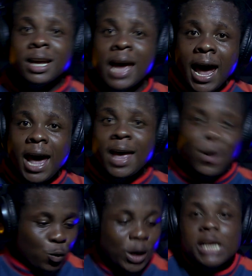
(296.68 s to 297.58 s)
Eh?
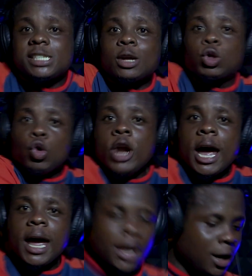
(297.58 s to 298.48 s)
With the set
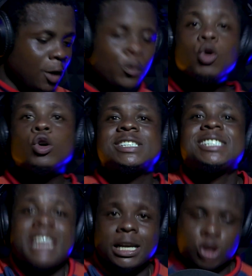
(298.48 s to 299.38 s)
today, we go
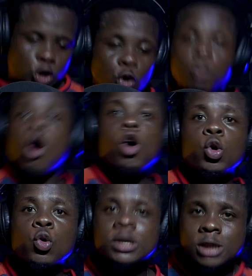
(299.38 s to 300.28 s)
search
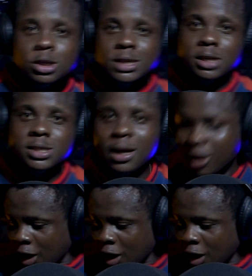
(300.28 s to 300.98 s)
tomorrow. So what I say,